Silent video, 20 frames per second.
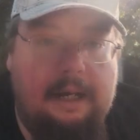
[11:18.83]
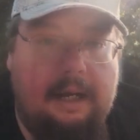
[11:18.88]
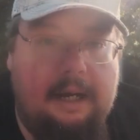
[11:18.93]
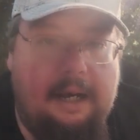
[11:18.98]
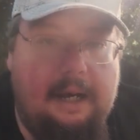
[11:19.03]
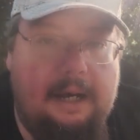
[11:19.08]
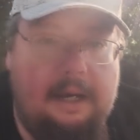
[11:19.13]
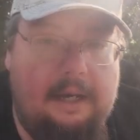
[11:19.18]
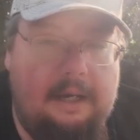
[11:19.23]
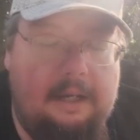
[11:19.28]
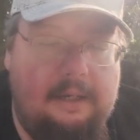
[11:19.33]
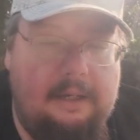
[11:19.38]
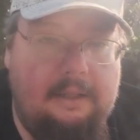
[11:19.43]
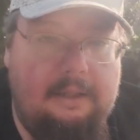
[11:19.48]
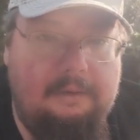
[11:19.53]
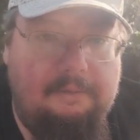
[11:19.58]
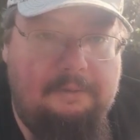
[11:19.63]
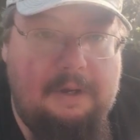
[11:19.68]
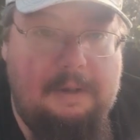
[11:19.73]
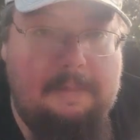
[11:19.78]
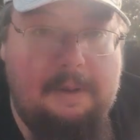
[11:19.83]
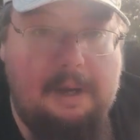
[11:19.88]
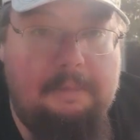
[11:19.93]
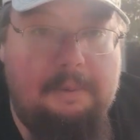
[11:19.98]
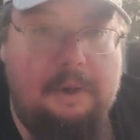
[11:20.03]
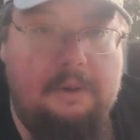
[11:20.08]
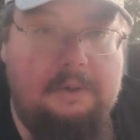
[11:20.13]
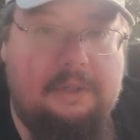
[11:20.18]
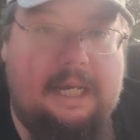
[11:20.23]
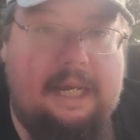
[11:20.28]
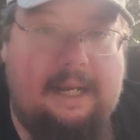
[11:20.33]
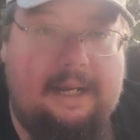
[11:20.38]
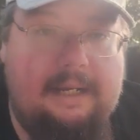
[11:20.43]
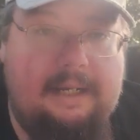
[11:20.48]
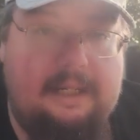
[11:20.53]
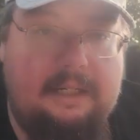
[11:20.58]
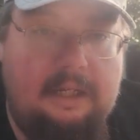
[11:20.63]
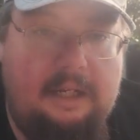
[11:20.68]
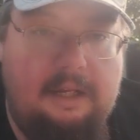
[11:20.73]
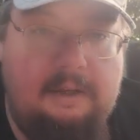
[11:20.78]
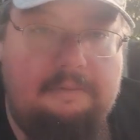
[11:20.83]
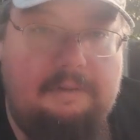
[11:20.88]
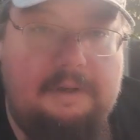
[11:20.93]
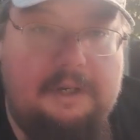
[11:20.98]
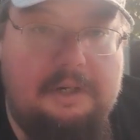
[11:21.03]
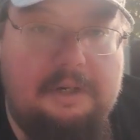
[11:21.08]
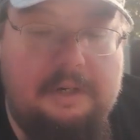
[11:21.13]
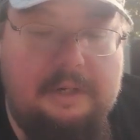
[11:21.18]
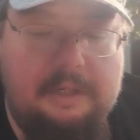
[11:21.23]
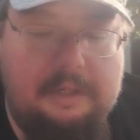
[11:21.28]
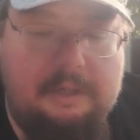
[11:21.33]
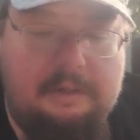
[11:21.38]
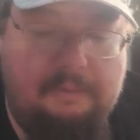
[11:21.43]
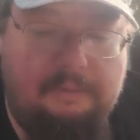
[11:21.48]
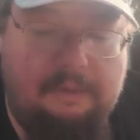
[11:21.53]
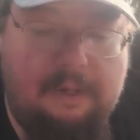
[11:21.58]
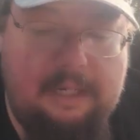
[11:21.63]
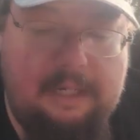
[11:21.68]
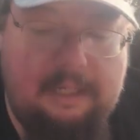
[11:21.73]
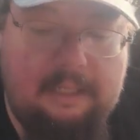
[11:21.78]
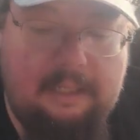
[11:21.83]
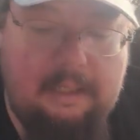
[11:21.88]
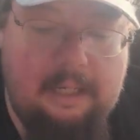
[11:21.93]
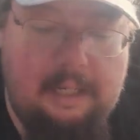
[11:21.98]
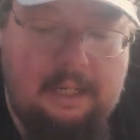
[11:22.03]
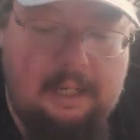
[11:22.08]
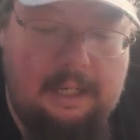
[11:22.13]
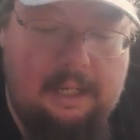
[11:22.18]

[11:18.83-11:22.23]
the female protagonist, love interest of Frank.